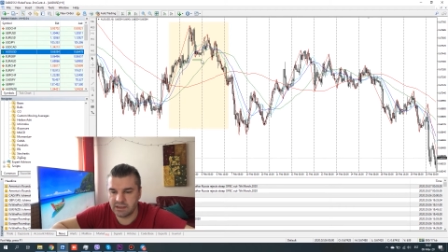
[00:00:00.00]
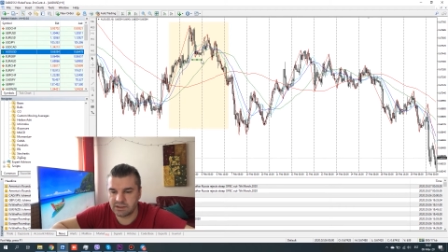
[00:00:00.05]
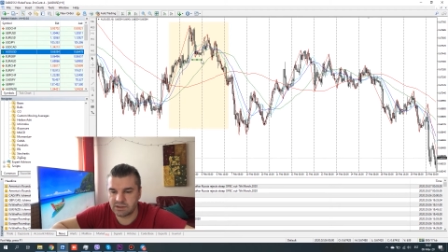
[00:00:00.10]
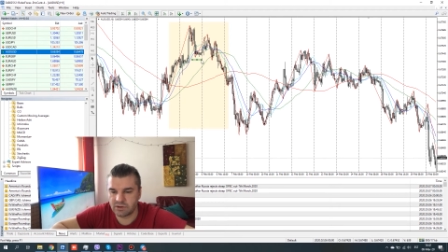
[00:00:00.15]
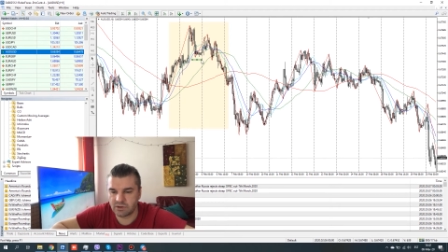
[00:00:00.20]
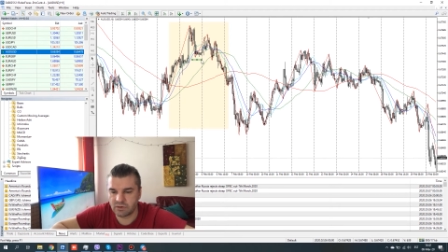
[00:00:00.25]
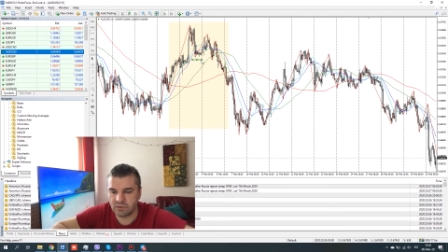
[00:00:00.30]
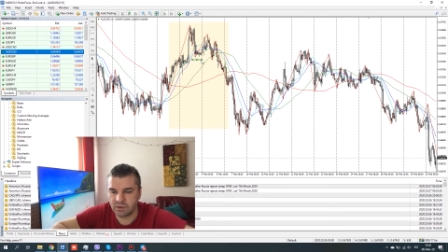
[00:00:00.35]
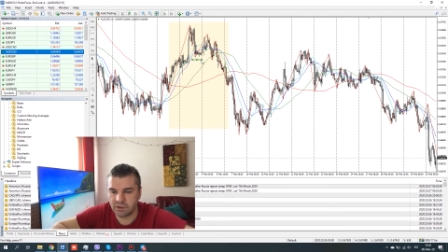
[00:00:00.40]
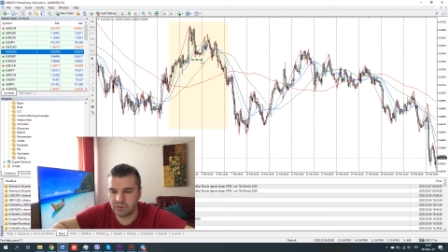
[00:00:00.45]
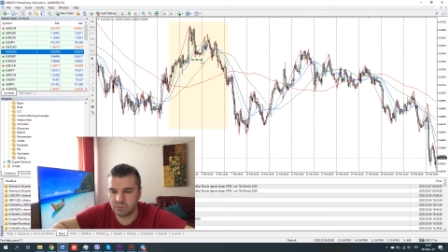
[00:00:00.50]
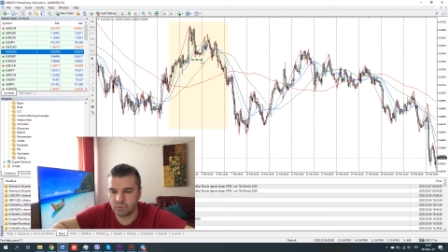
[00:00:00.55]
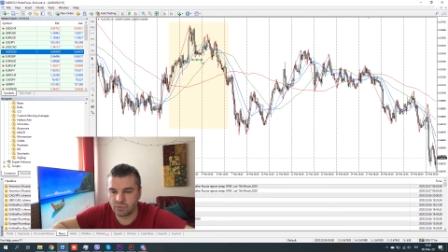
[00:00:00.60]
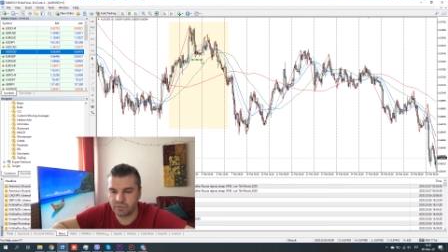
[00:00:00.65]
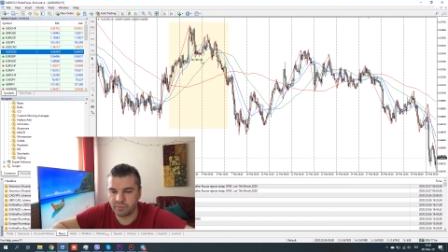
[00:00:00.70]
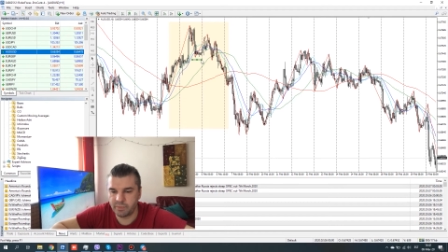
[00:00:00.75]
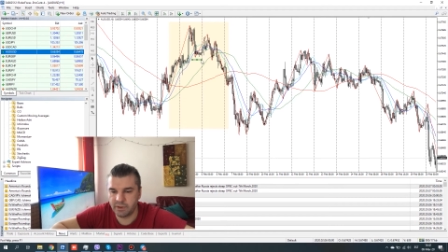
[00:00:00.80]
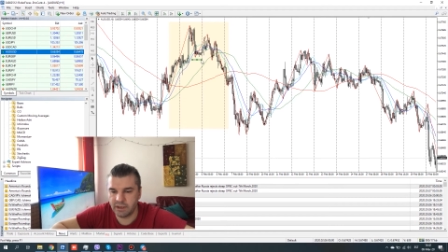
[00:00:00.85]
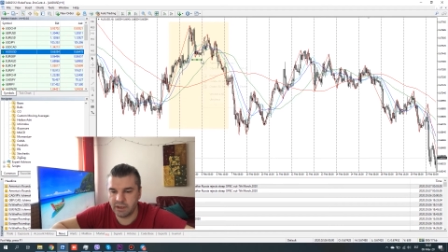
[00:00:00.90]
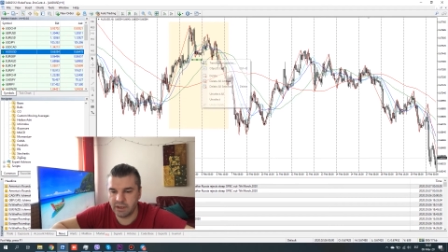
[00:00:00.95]
so it
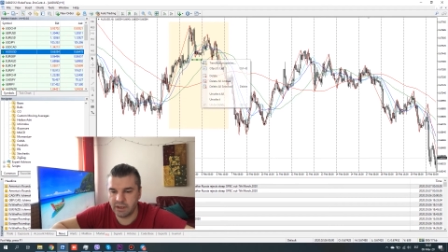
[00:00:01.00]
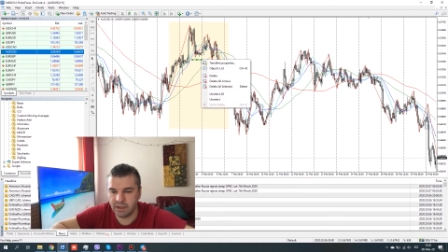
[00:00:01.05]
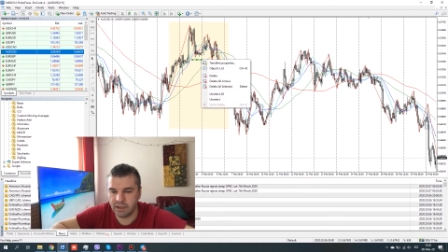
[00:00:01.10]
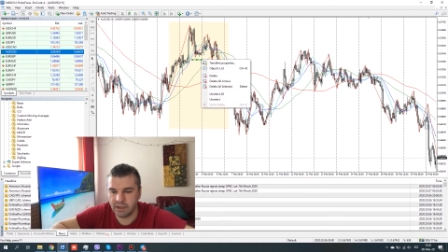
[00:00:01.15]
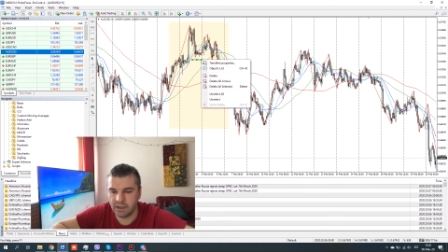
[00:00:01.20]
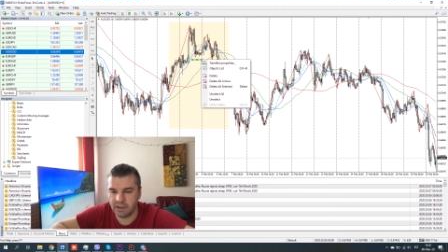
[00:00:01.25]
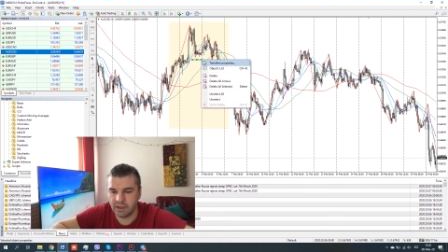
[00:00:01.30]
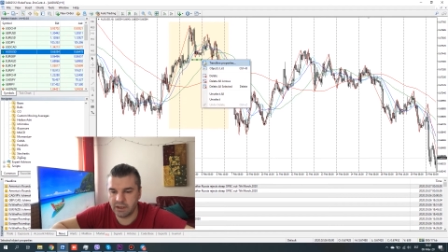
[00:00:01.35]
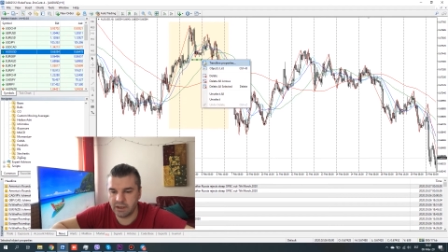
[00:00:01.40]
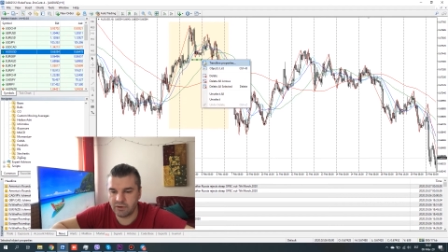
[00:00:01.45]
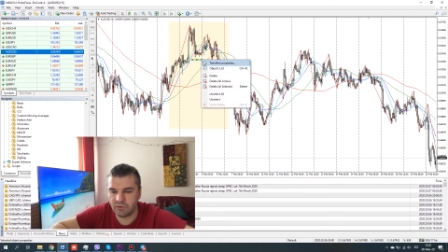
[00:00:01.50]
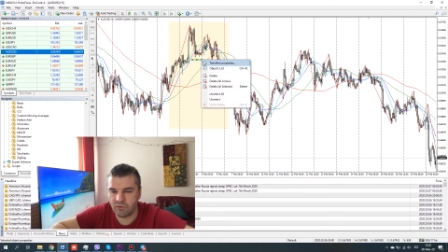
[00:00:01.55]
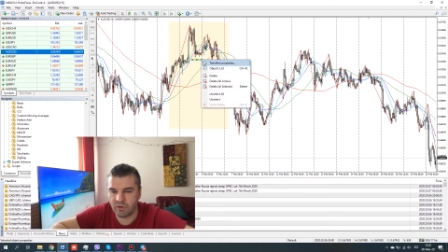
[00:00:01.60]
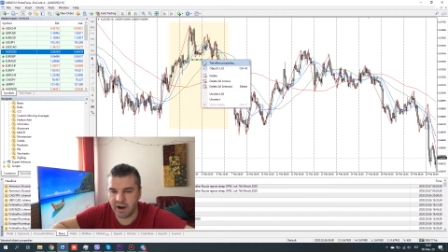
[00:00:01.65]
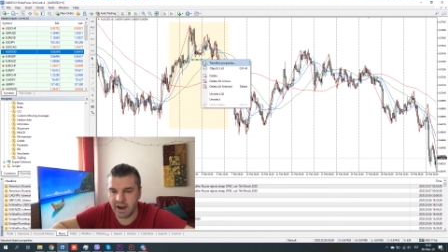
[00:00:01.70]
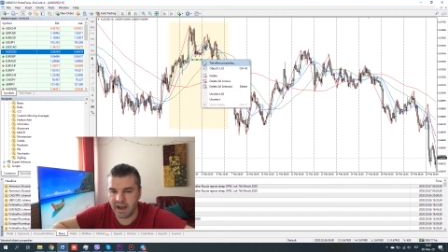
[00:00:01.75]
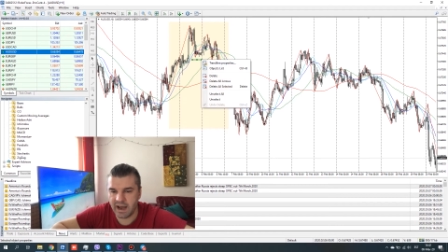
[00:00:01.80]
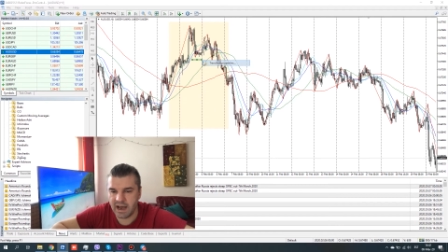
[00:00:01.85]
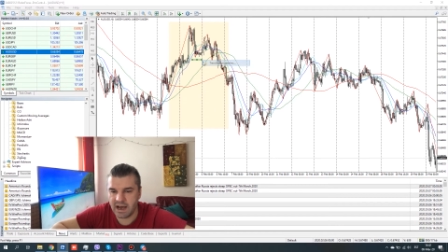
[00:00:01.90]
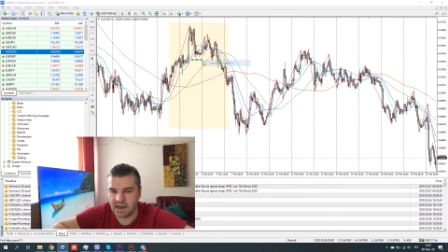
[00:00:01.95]
would be
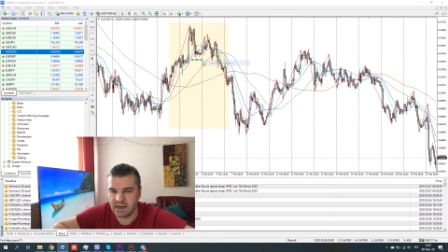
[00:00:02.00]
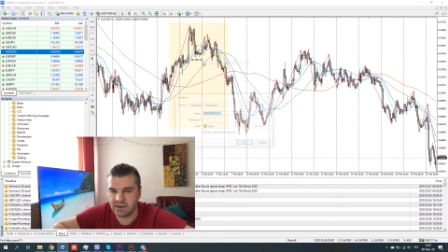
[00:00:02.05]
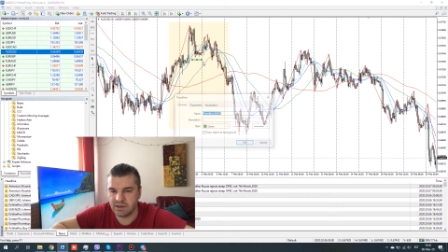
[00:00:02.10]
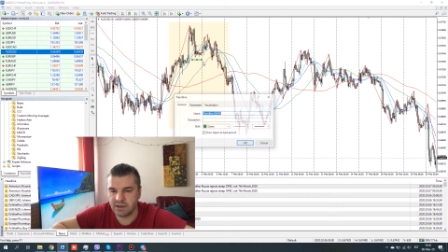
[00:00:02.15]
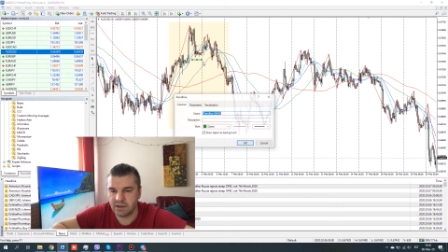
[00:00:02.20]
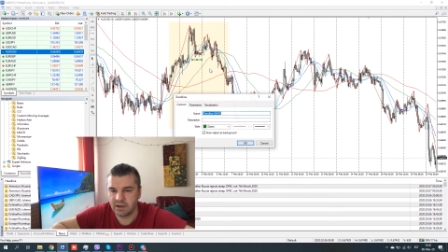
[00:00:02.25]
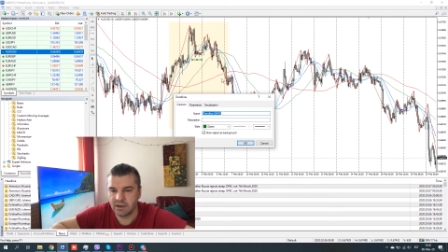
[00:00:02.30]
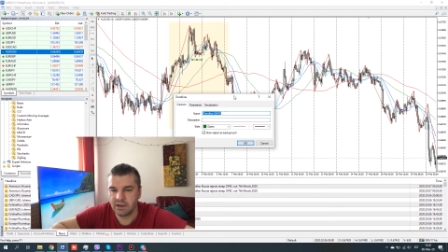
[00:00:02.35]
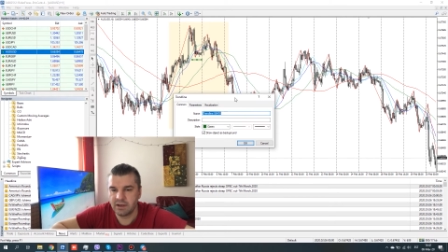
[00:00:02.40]
red